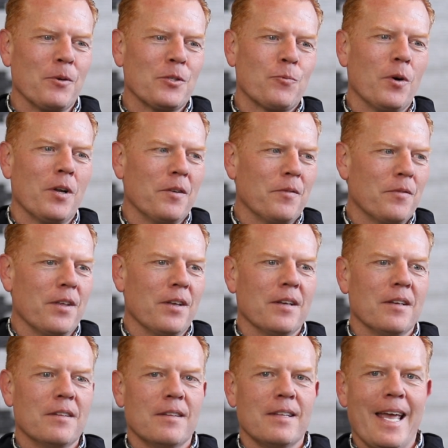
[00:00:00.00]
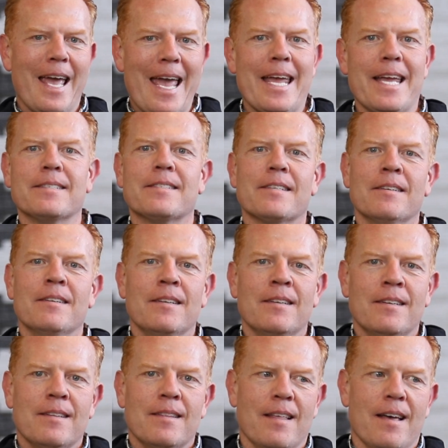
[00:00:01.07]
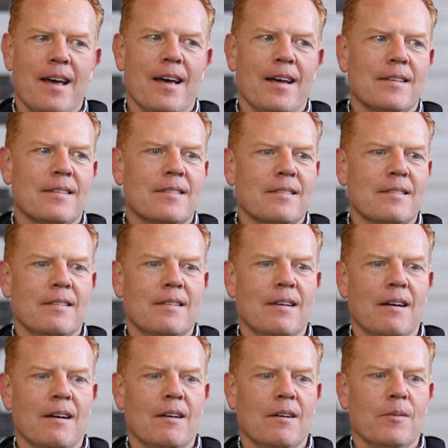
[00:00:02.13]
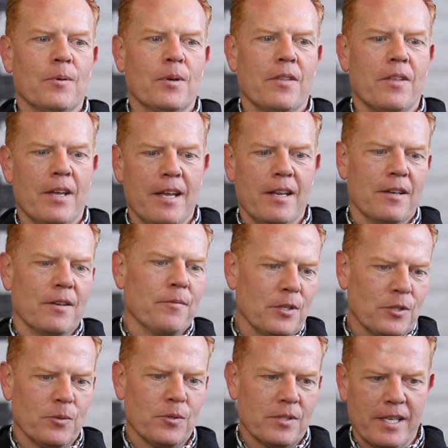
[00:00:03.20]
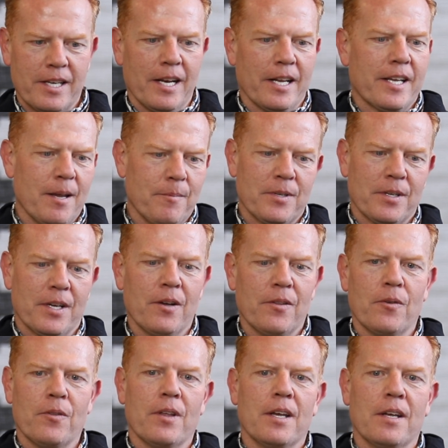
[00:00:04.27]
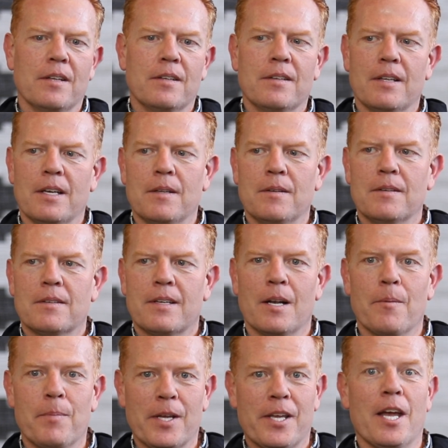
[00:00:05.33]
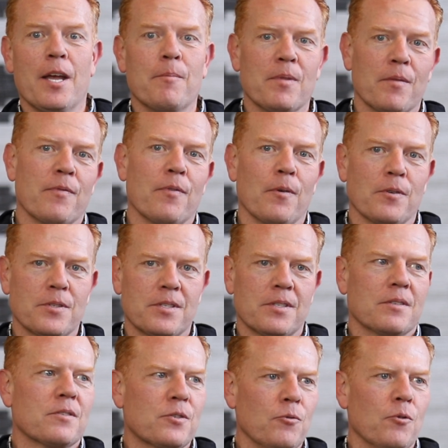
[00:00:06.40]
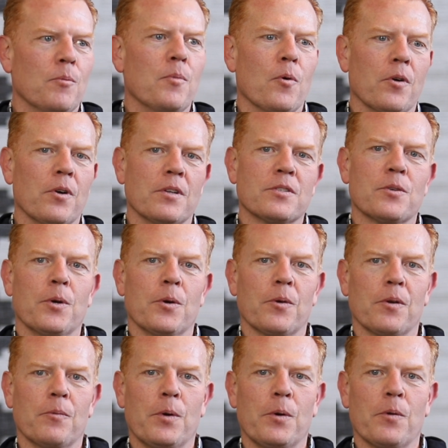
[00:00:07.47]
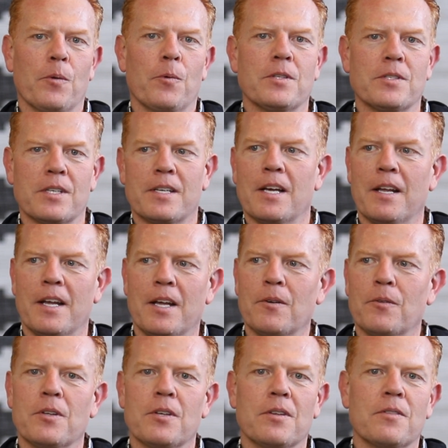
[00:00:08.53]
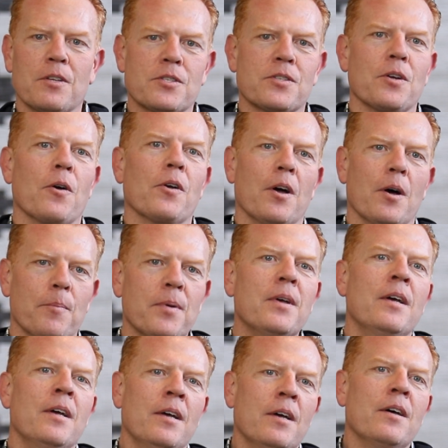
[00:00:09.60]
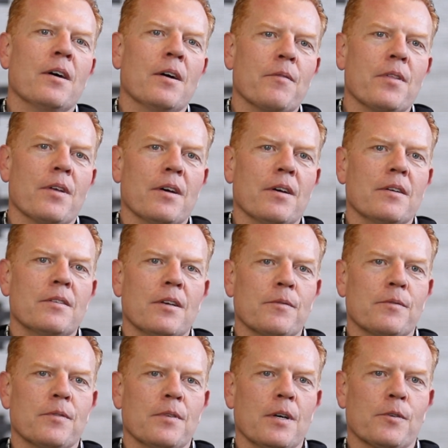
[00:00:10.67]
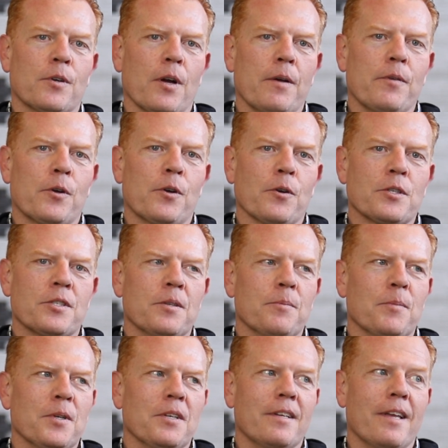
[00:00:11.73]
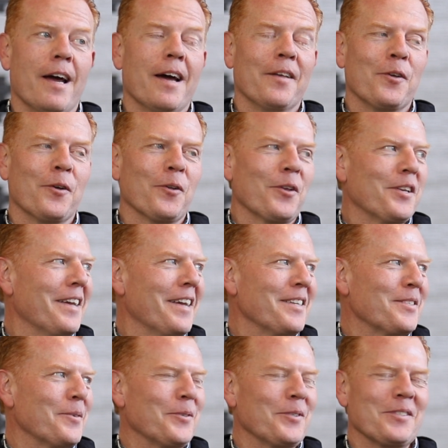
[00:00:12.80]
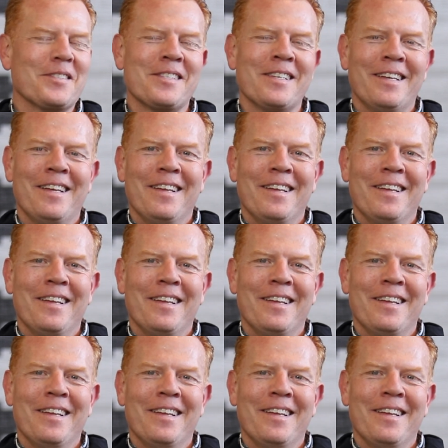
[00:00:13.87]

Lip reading: was one of the 8 that one of the 8 individuals that kind of came together that kind of became the first school board, and so we were the ones that kind of handled the startup of Grandview Christian. But yeah, in the early days, it was